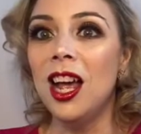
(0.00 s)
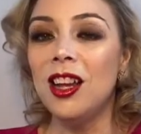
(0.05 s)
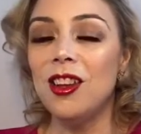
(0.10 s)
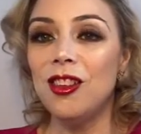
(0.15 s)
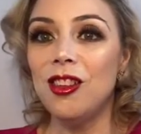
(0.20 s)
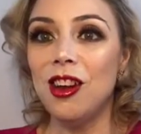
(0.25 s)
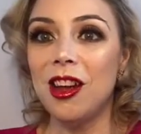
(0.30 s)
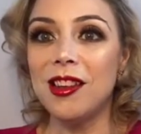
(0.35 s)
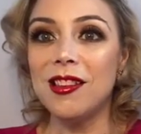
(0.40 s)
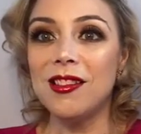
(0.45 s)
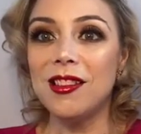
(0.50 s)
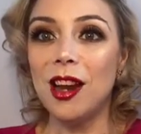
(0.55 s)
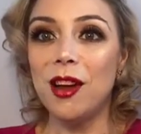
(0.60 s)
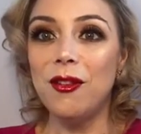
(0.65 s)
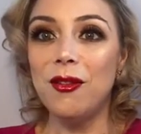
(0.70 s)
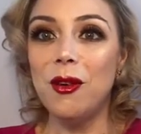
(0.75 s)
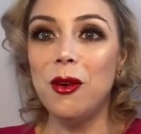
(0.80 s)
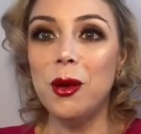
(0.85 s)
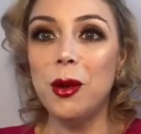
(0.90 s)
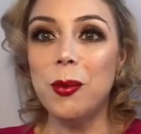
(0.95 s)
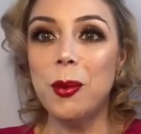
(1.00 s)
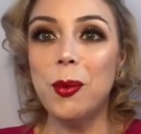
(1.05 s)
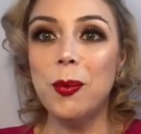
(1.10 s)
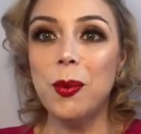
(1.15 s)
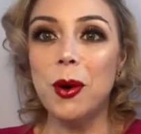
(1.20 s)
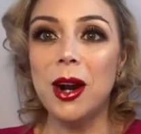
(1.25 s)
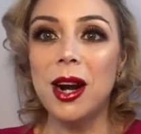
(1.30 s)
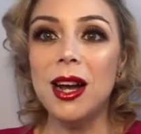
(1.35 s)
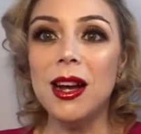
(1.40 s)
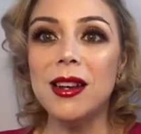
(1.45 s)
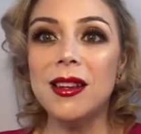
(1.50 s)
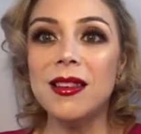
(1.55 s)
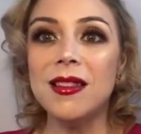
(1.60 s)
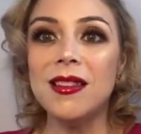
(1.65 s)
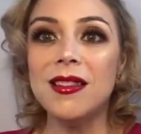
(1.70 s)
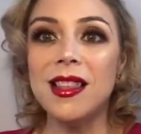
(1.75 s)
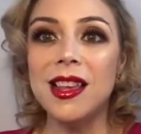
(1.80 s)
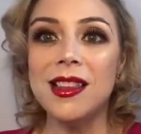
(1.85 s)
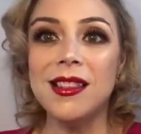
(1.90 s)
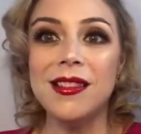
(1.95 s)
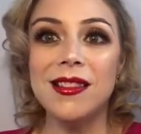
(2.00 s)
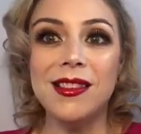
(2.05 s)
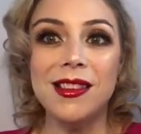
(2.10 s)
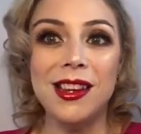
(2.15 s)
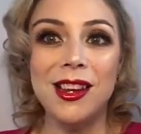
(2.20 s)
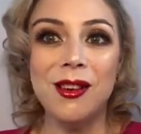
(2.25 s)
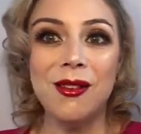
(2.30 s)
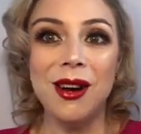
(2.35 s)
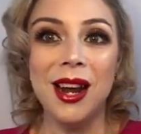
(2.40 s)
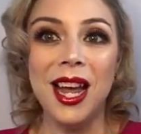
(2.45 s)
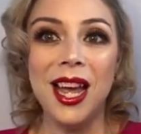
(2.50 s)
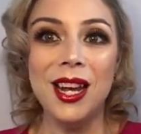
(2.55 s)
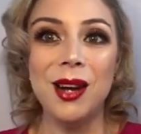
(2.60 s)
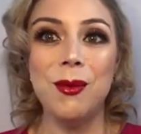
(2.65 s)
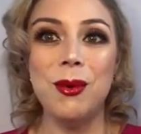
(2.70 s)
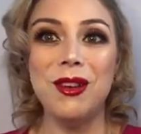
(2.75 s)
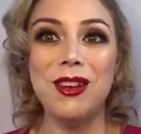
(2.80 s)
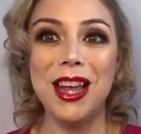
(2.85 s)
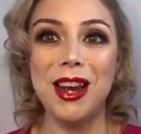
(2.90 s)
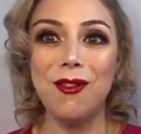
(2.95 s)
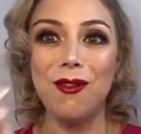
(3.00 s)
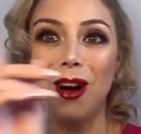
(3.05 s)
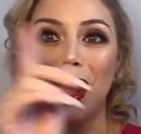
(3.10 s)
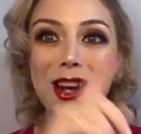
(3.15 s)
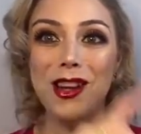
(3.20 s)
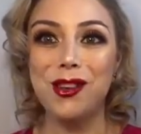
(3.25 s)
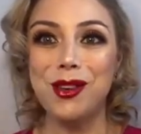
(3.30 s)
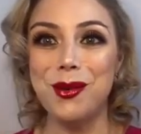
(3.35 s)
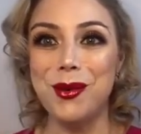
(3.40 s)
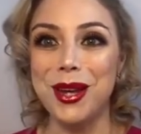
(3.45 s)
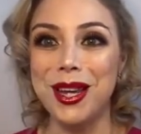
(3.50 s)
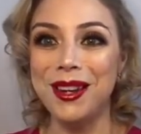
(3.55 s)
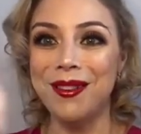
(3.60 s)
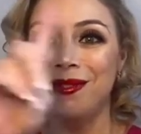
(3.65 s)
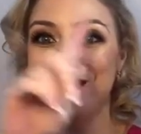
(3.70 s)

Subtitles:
just affordable products, then stick around and we'll get right to it.